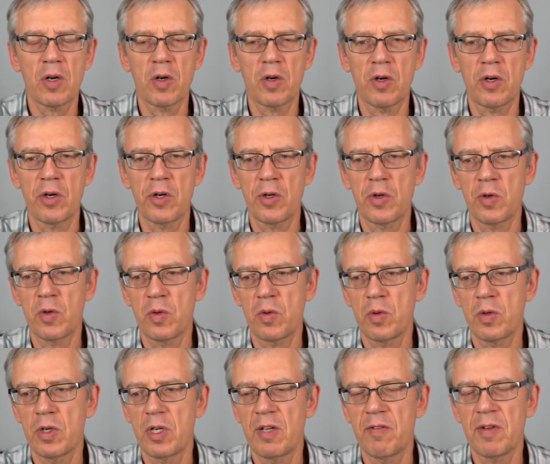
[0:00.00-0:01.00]
or
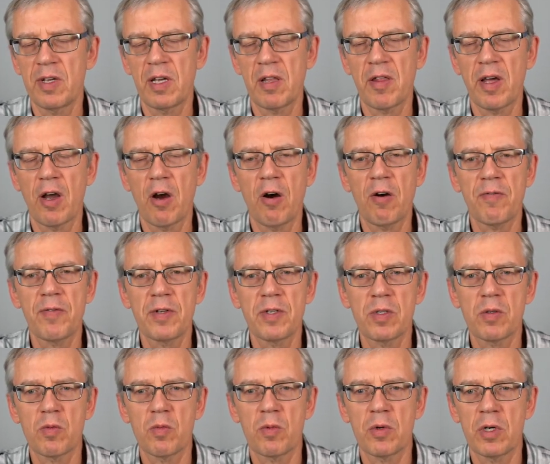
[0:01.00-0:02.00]
you leaving the
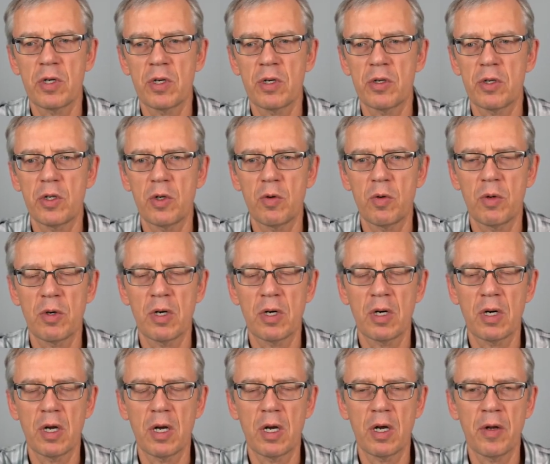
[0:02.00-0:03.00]
office where you
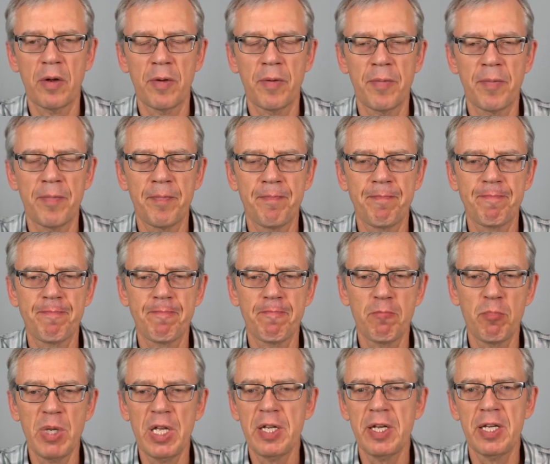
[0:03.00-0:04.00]
were
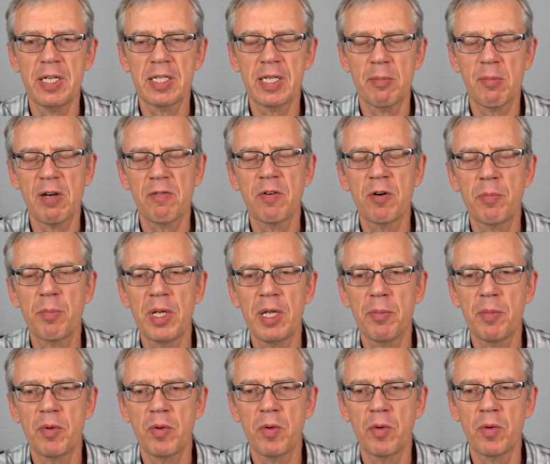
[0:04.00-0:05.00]
meeting some other
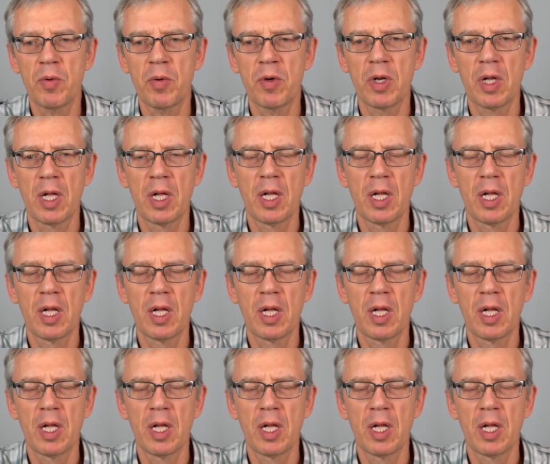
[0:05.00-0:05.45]
people,